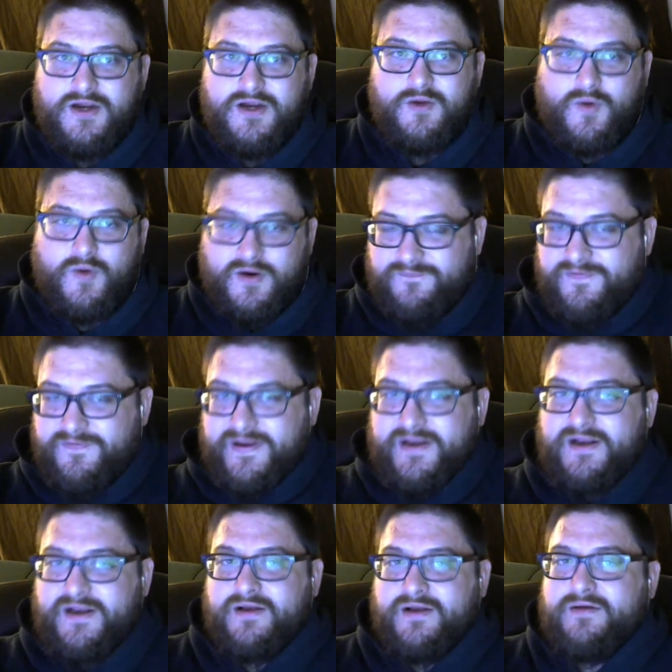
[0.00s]
where
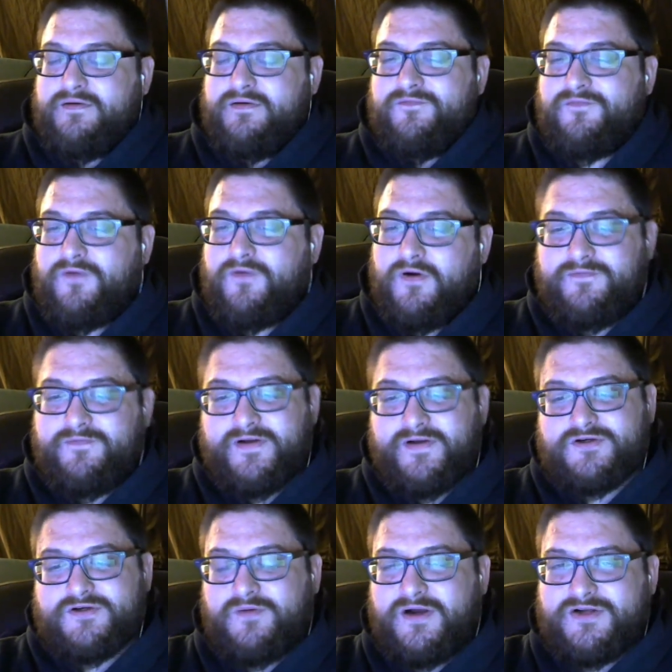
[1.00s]

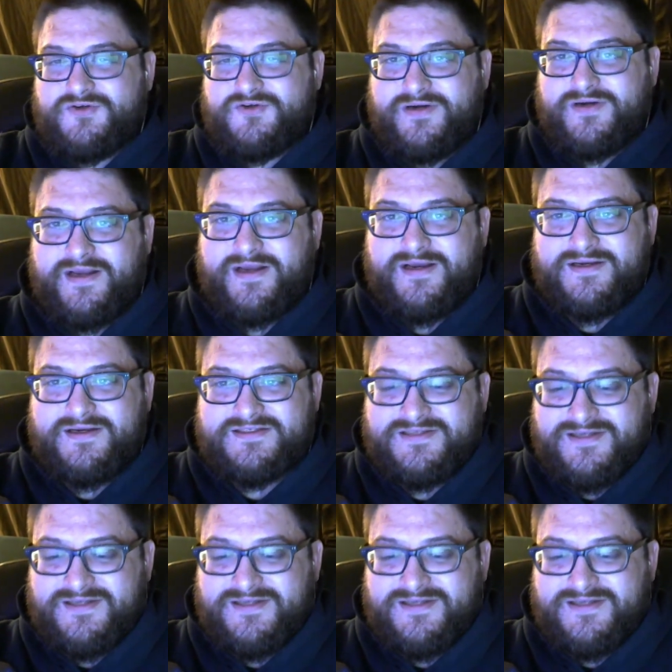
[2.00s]
Victor Rodriguez